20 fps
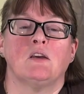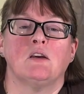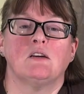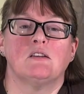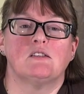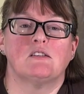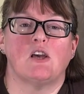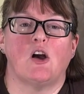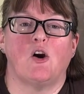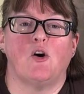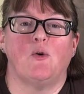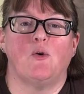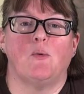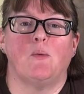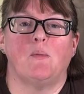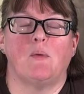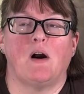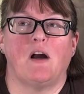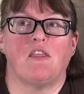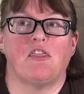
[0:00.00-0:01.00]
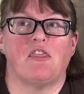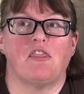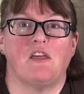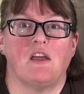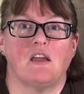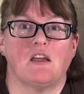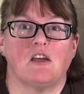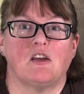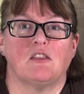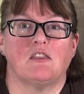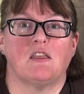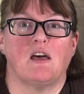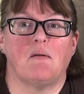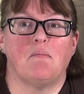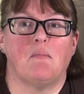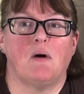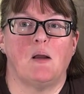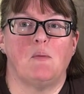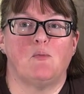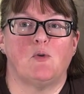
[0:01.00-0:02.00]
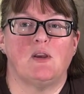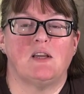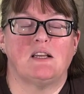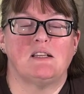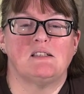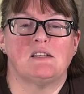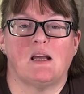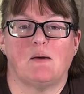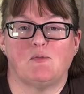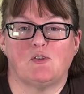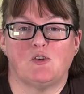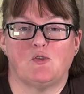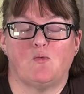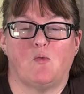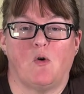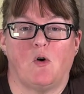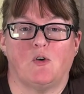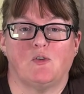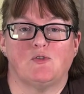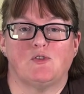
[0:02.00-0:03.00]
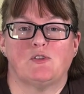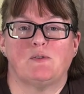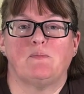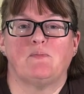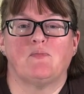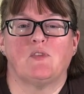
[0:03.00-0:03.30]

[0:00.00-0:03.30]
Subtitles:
So I think that my preconception was,